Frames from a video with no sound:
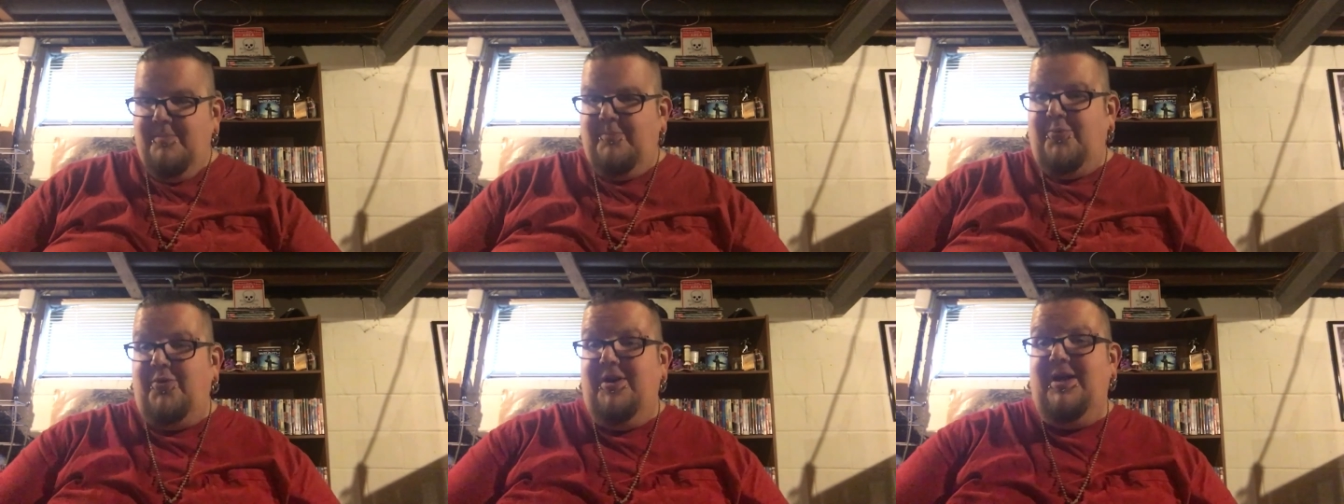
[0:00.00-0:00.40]

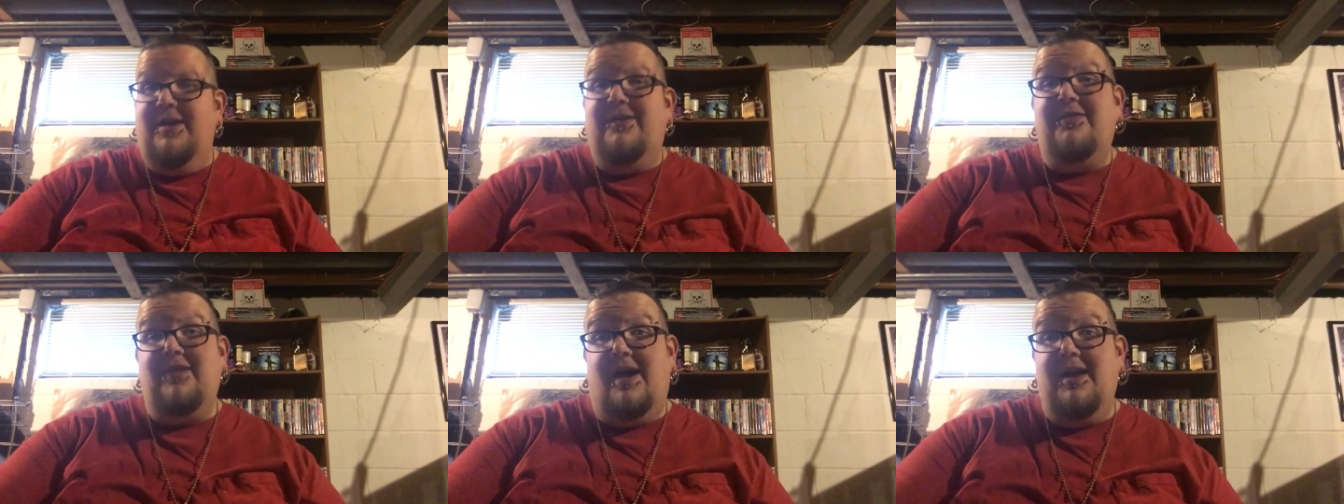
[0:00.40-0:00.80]
pretty
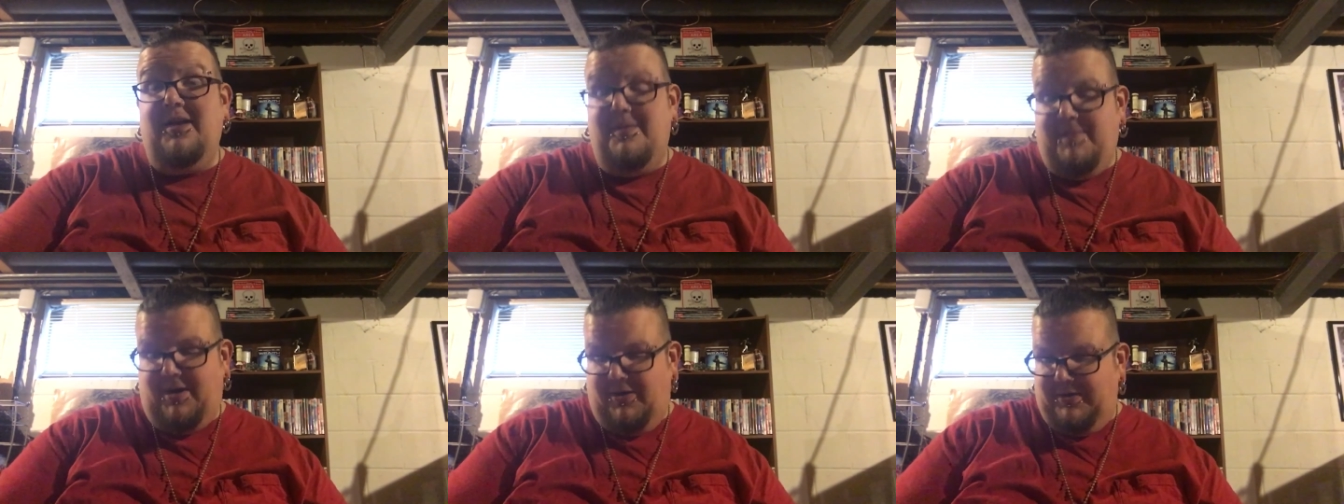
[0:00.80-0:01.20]
excited
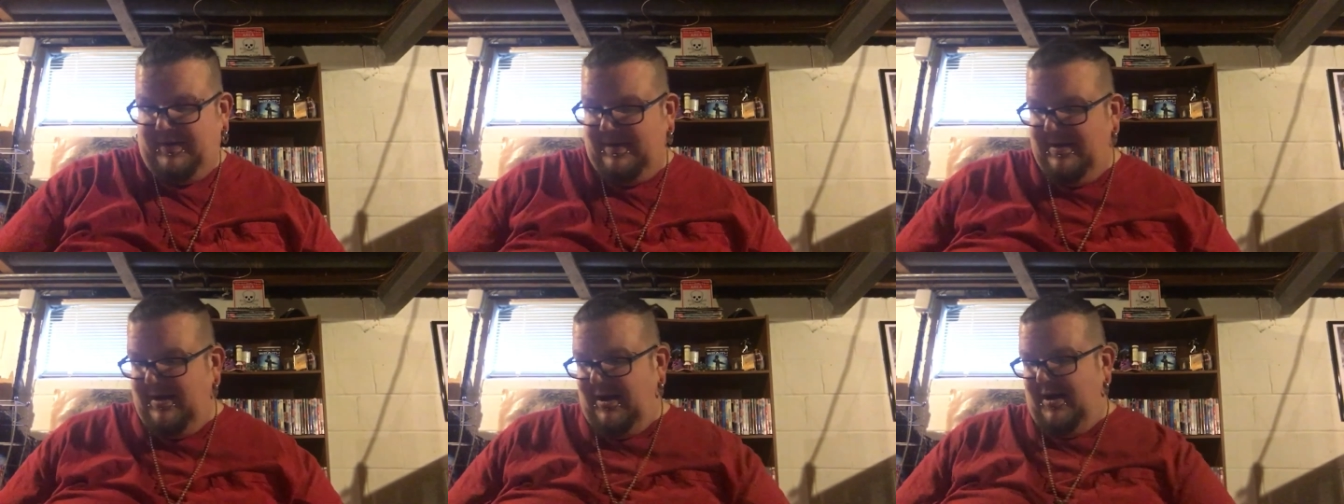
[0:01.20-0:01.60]
about.
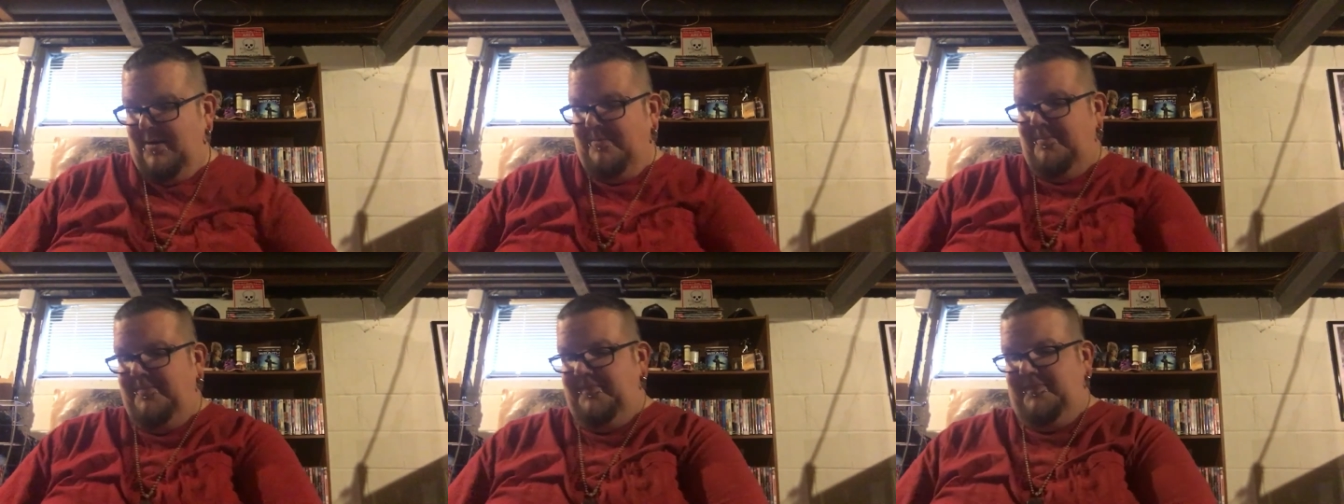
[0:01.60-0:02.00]
Um,
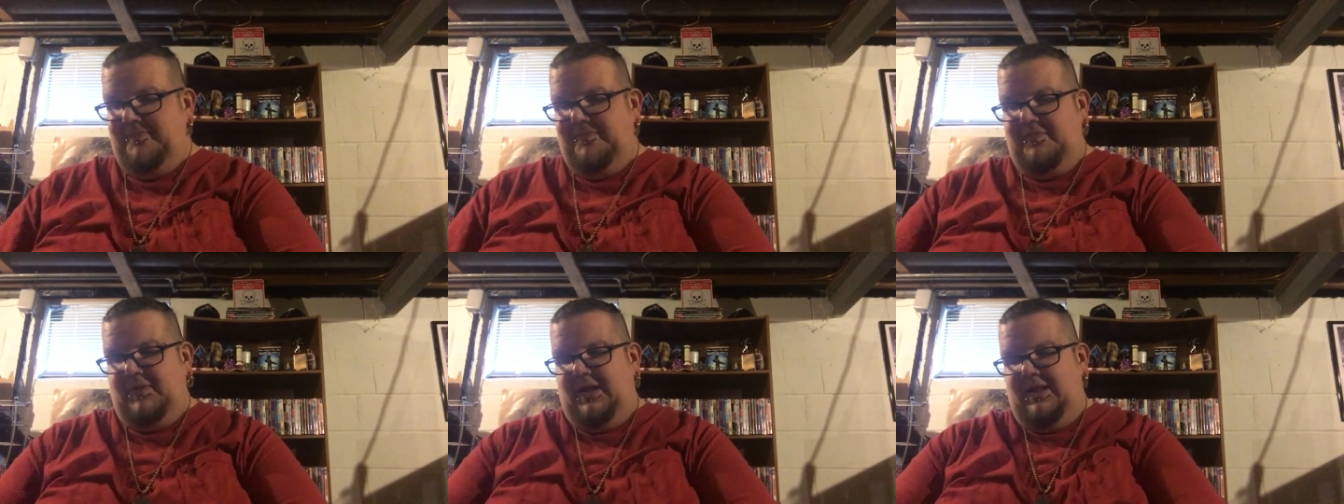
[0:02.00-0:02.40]

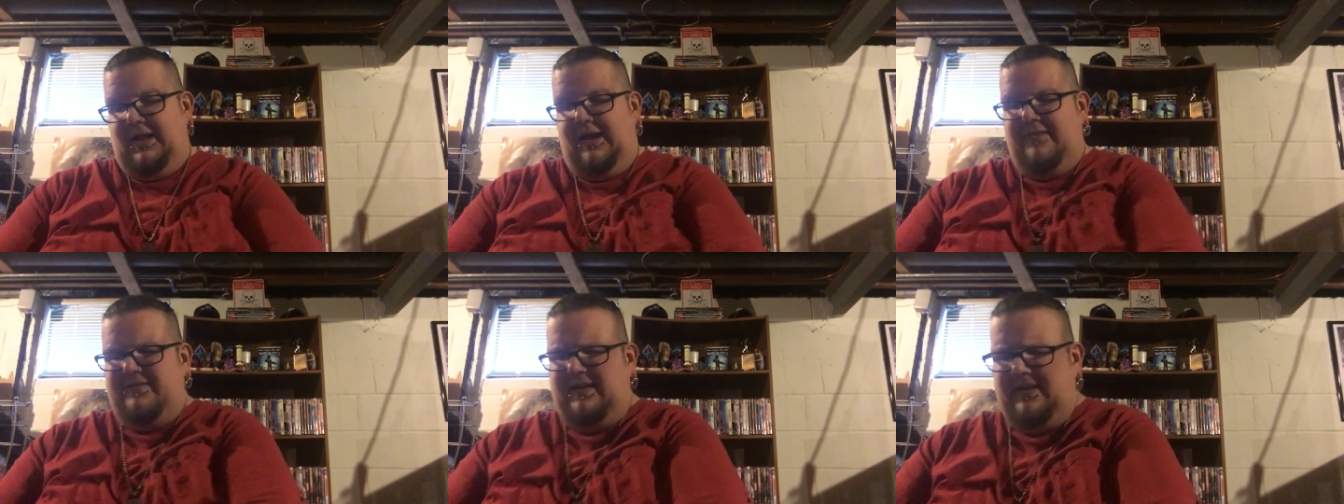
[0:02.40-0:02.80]

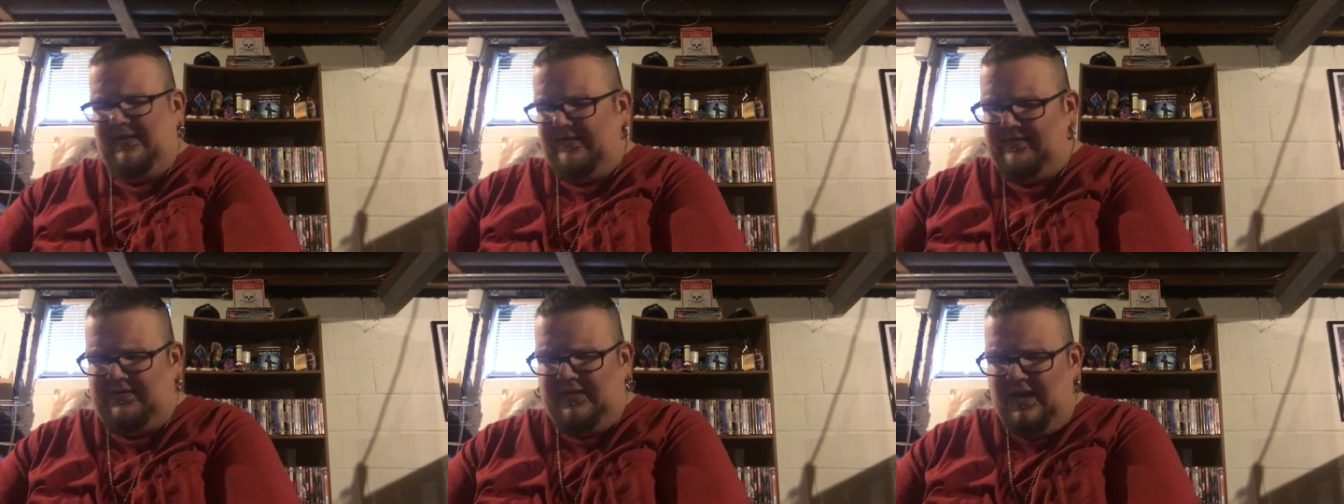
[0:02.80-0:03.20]
like I said,
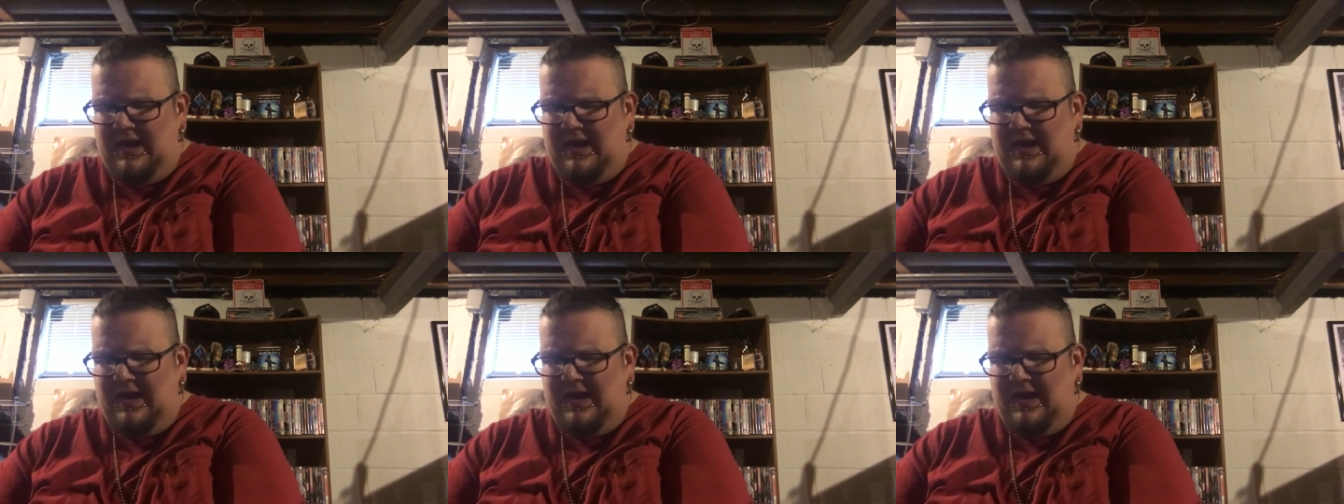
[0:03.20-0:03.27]
it's